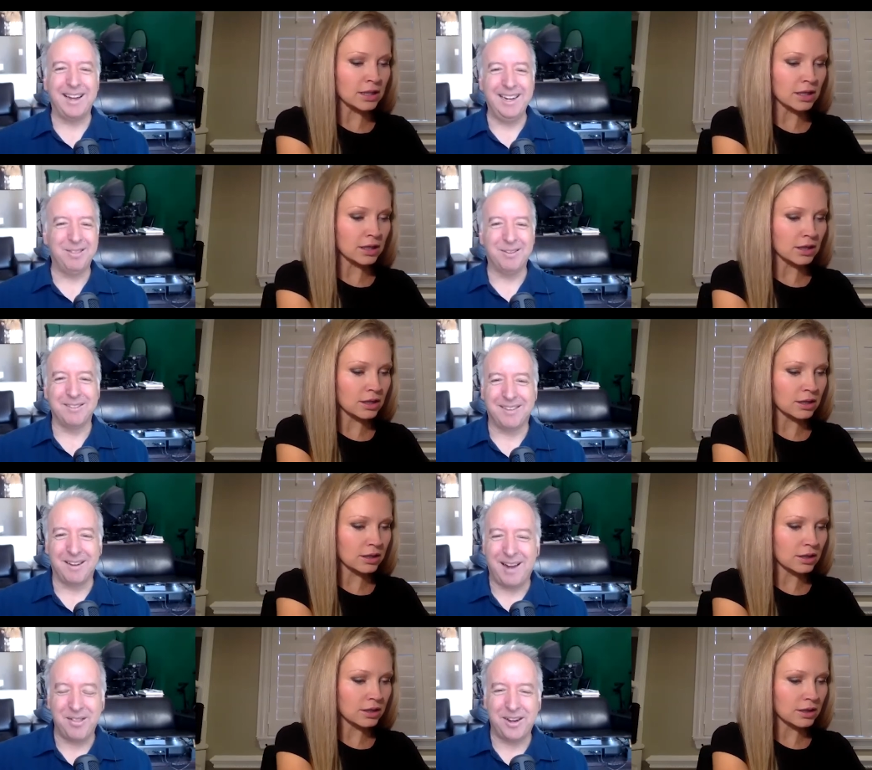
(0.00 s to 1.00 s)
Speaker 1: He throws stuff
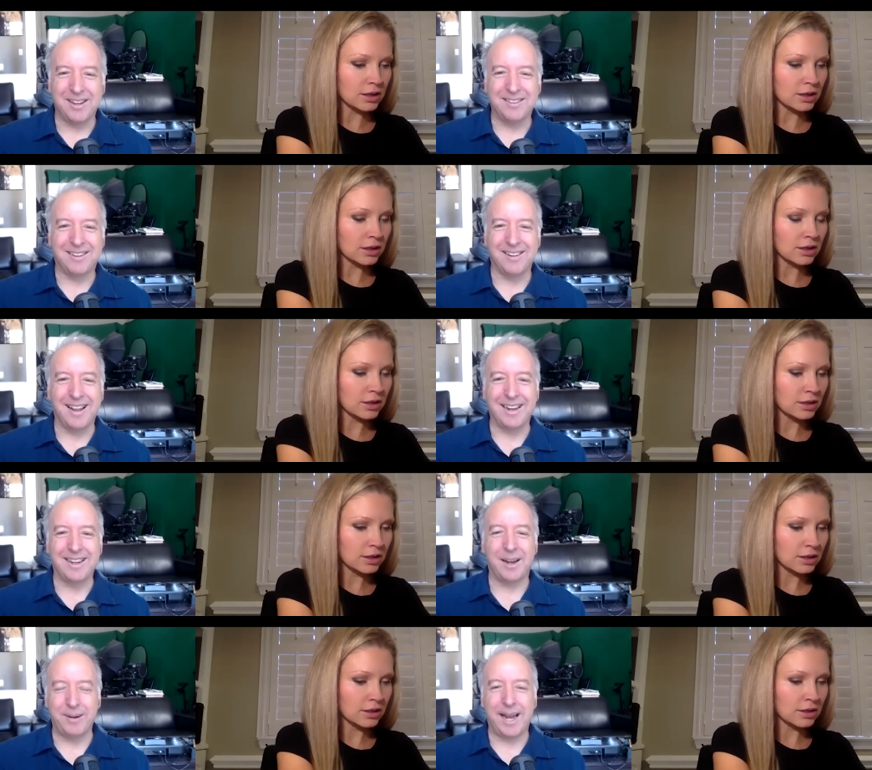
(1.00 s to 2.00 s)
out there just to like
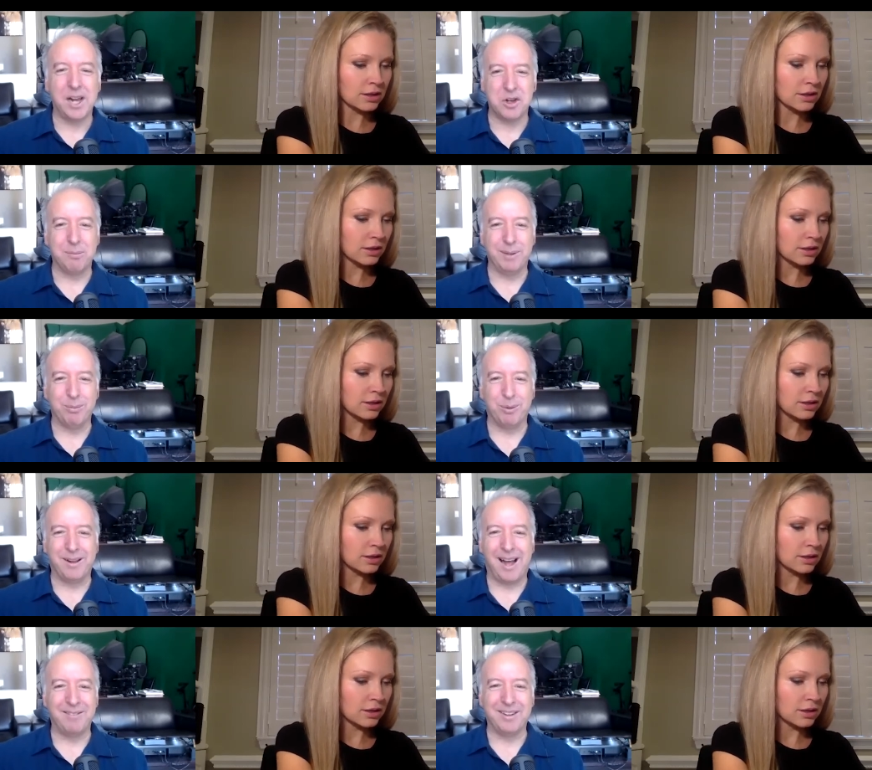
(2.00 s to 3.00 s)
get a reaction of people,
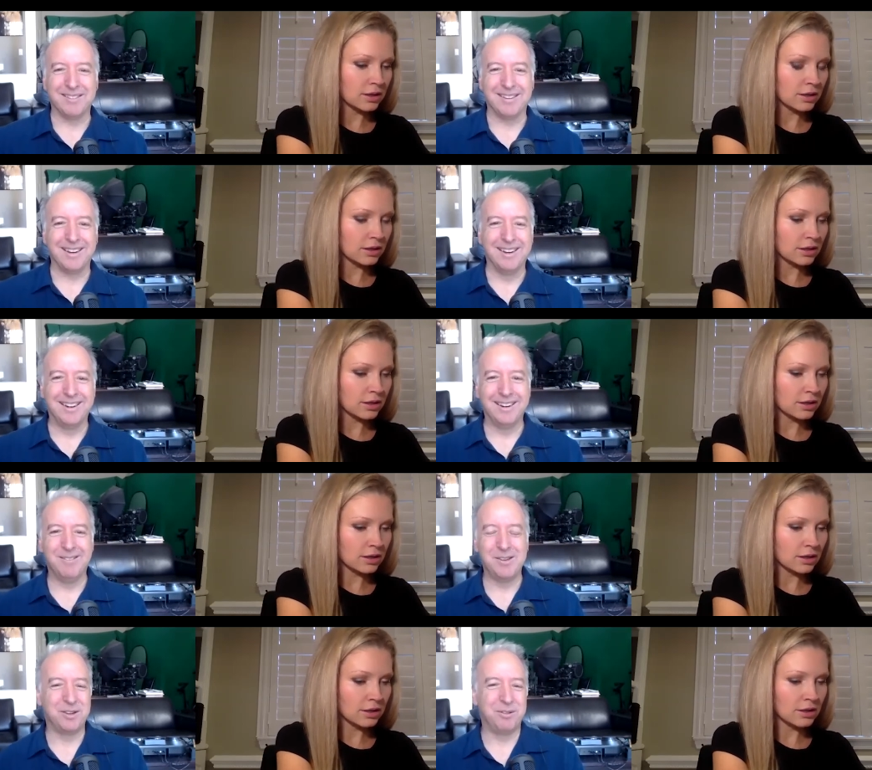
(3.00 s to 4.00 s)
obviously,
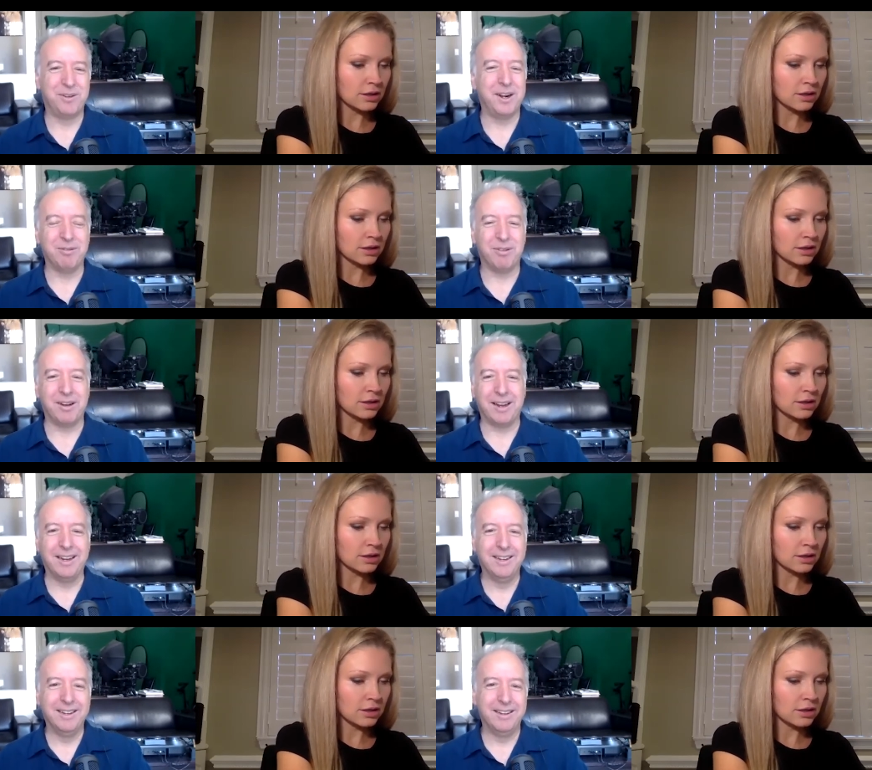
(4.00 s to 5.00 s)
which is very funny.
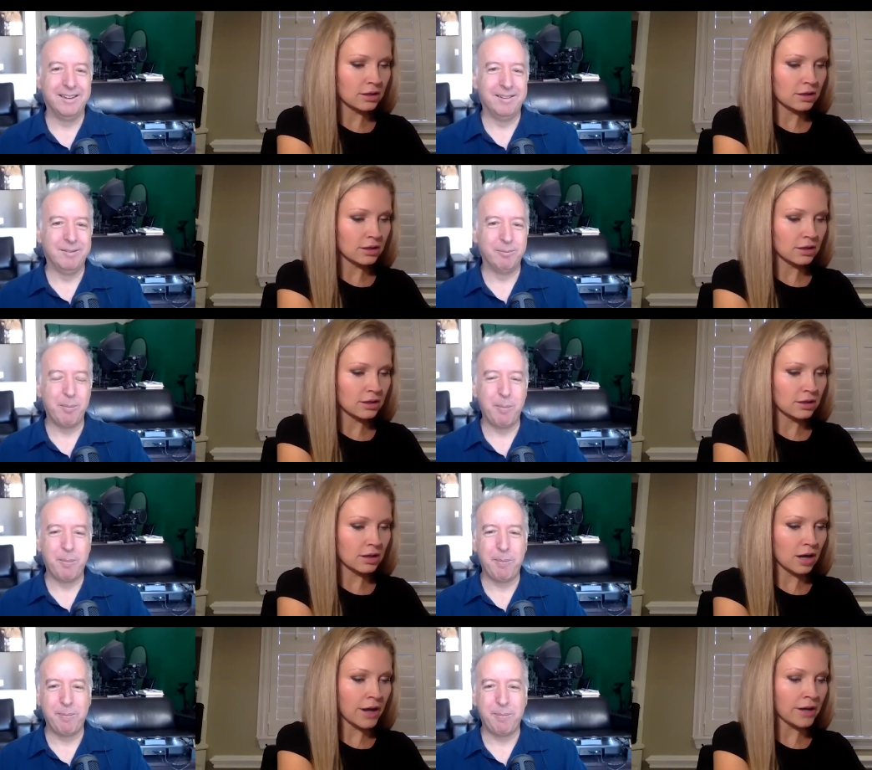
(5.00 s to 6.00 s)

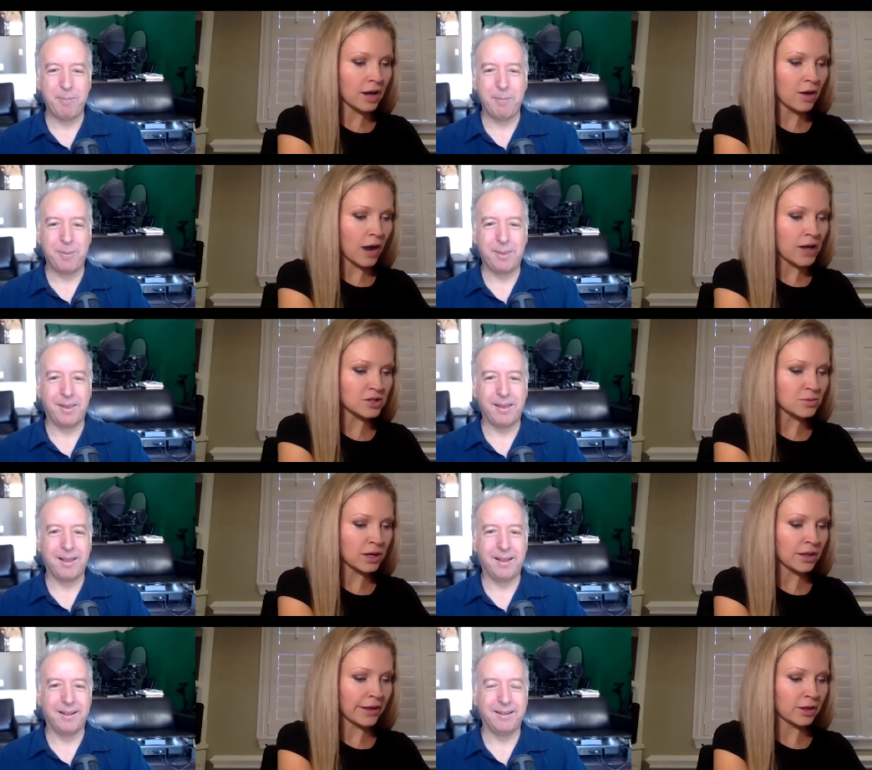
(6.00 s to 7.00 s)
Speaker 2: I know. I just
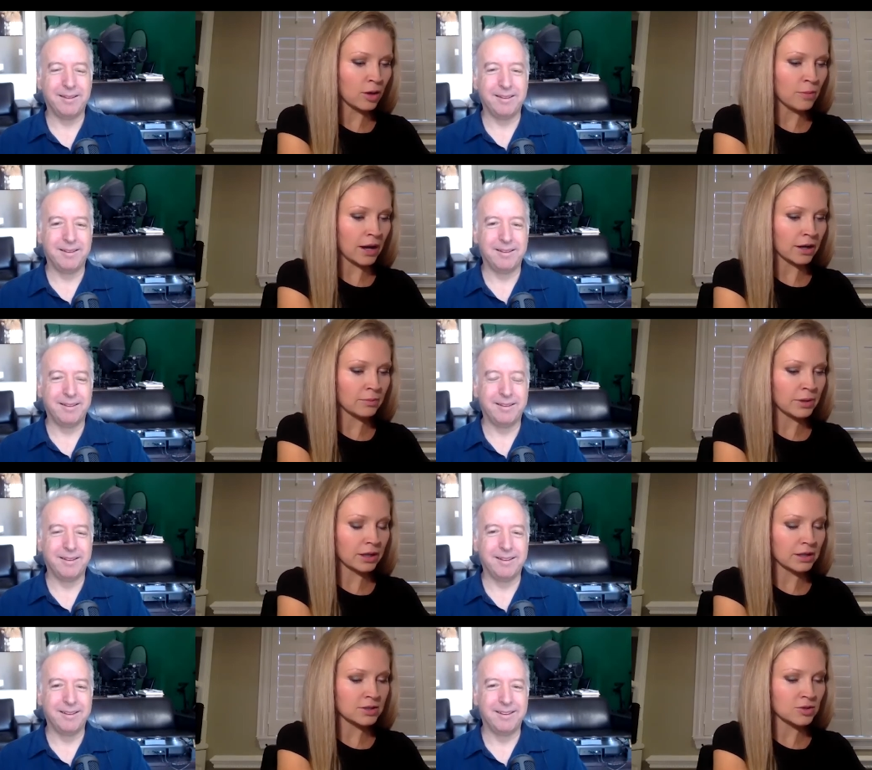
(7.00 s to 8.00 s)
want to like go back and
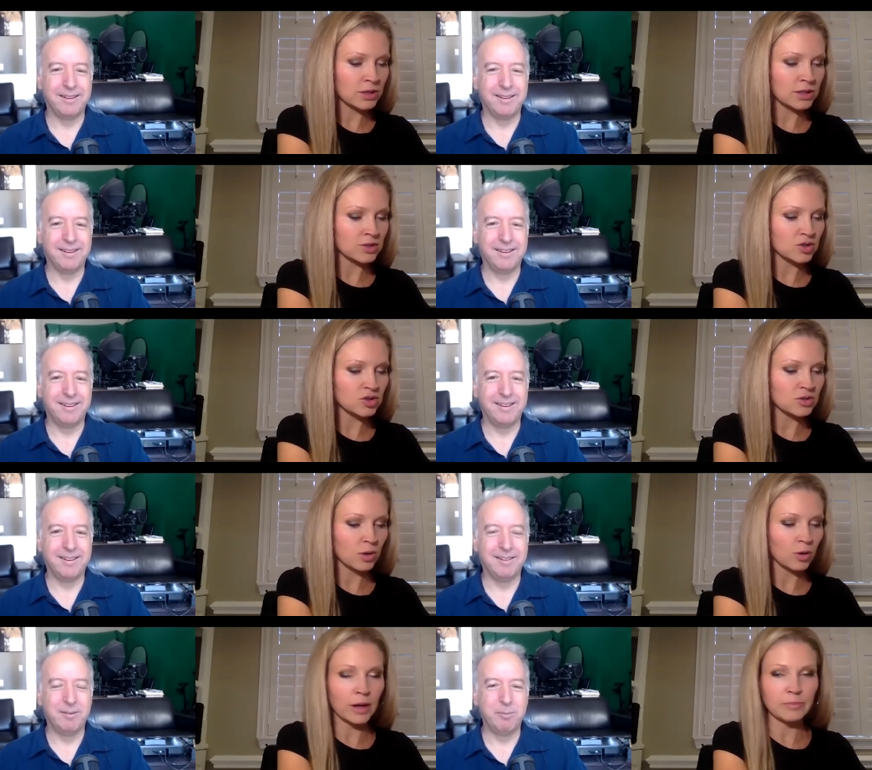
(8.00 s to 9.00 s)
pick his tweets and just do a
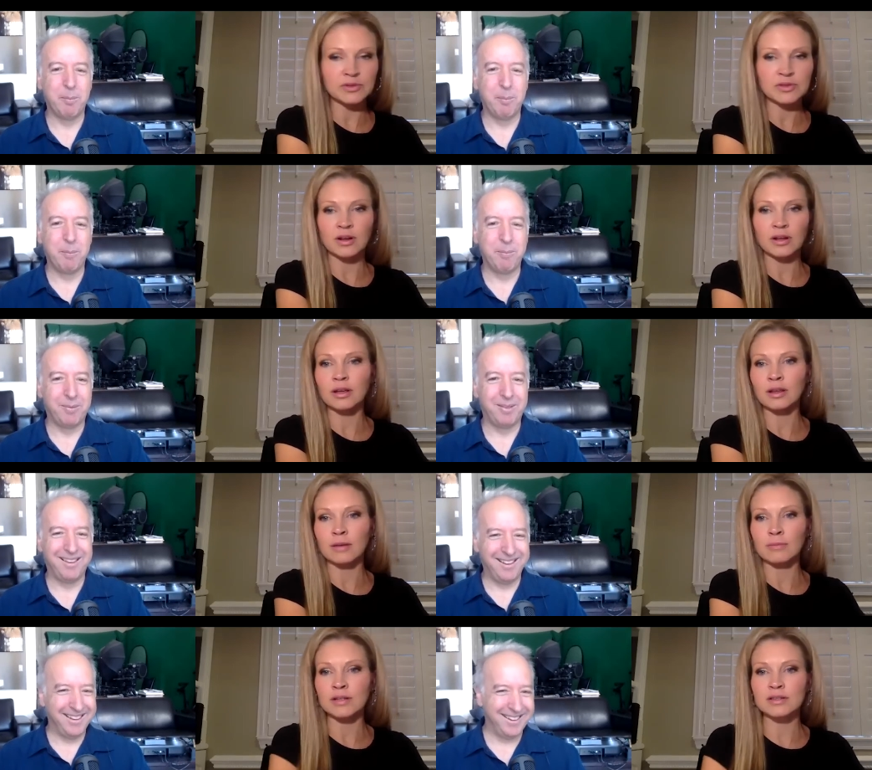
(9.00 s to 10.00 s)
whole episode on
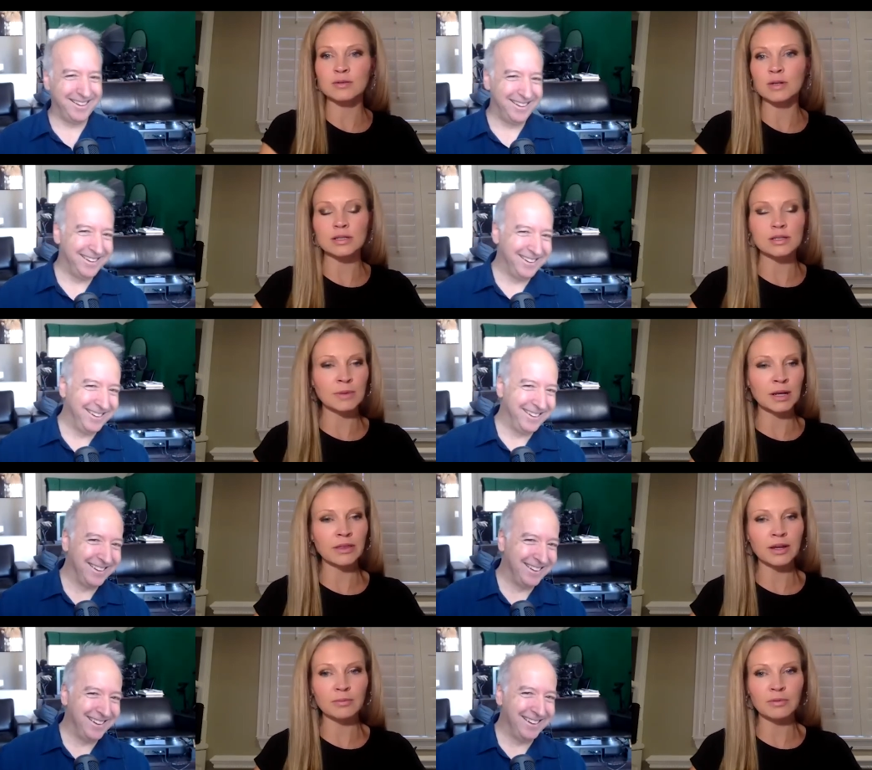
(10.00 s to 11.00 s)
Elon Musk tweets. I mean, I think it'd